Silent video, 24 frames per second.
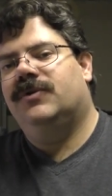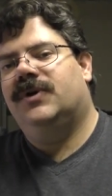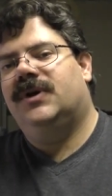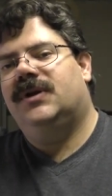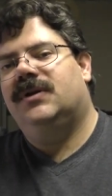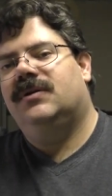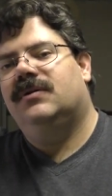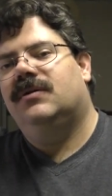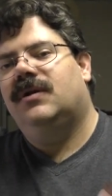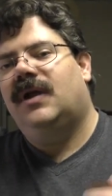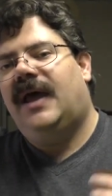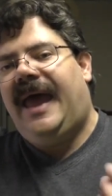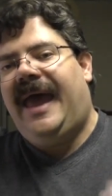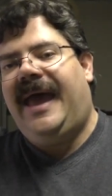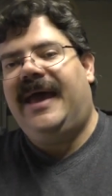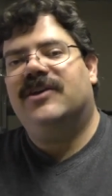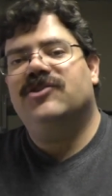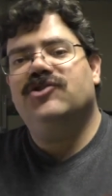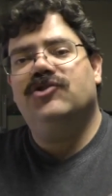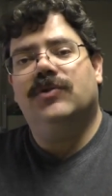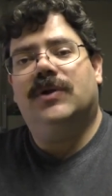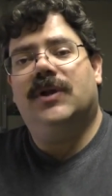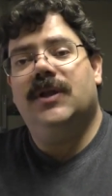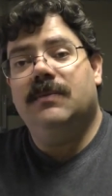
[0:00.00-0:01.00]
it
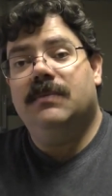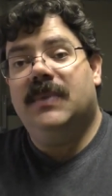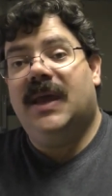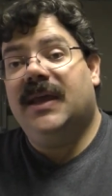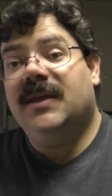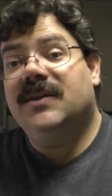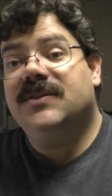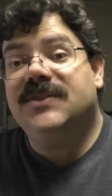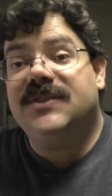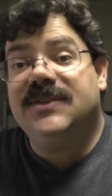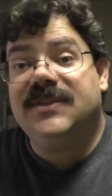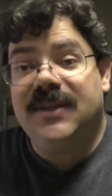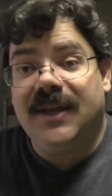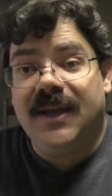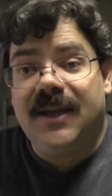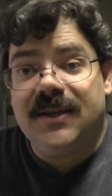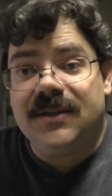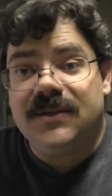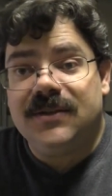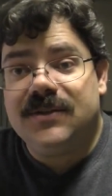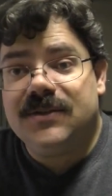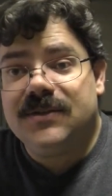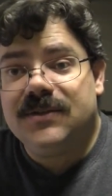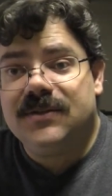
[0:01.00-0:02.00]
actually makes
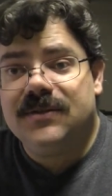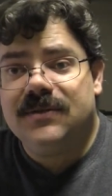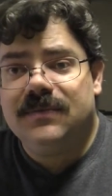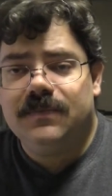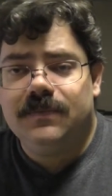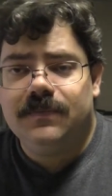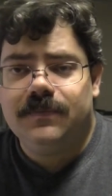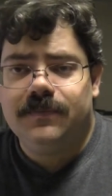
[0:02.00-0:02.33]
sense.